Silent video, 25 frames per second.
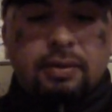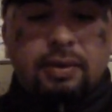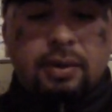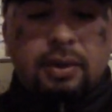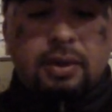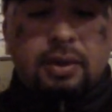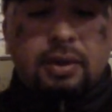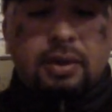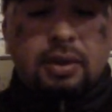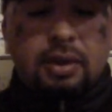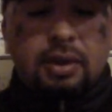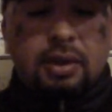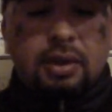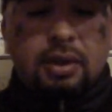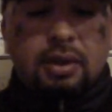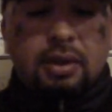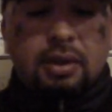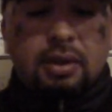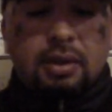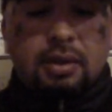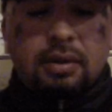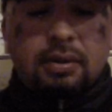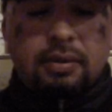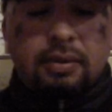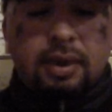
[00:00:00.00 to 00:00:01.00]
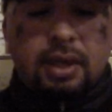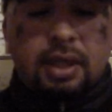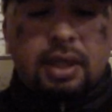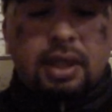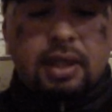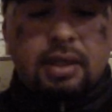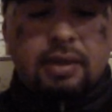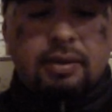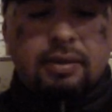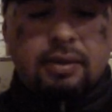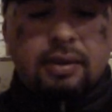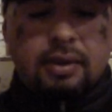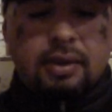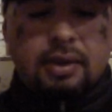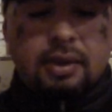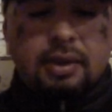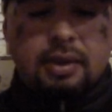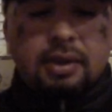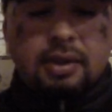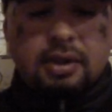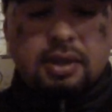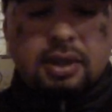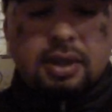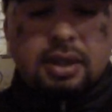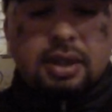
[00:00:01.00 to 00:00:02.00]
4, 5,
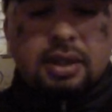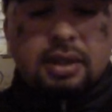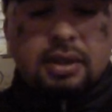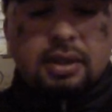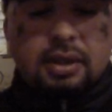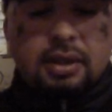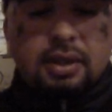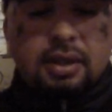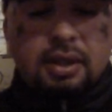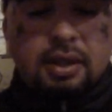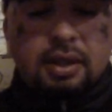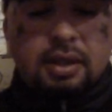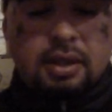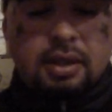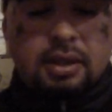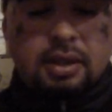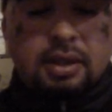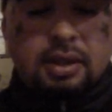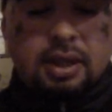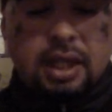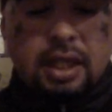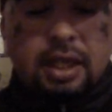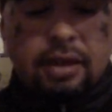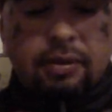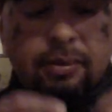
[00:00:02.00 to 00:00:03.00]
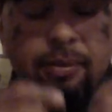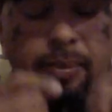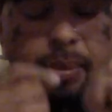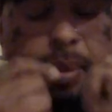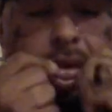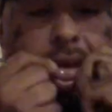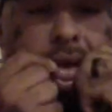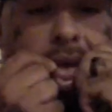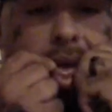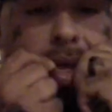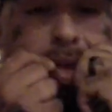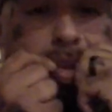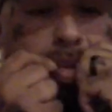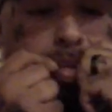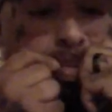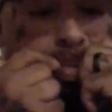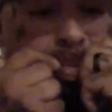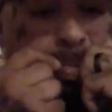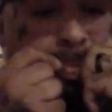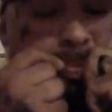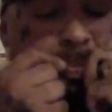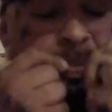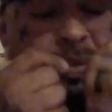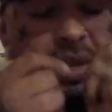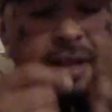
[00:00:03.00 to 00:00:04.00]
6, 7.
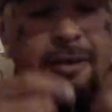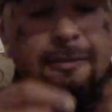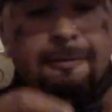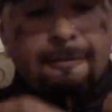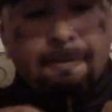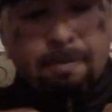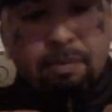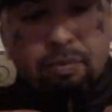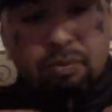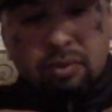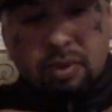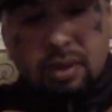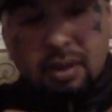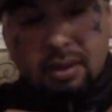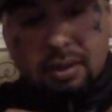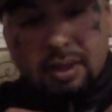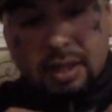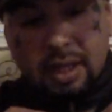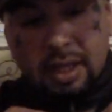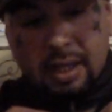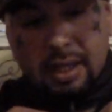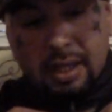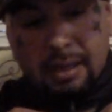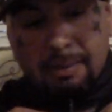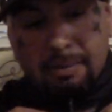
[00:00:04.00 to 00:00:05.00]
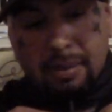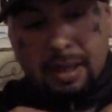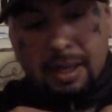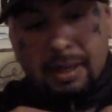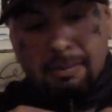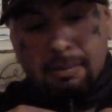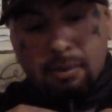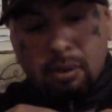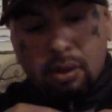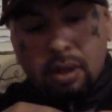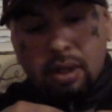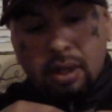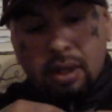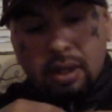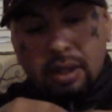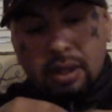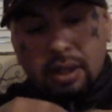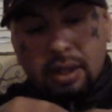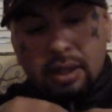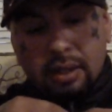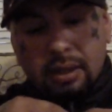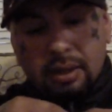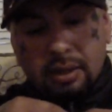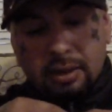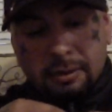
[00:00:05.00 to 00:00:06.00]
You can tie that bad boy on
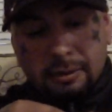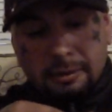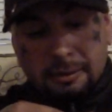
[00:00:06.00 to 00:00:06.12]
there.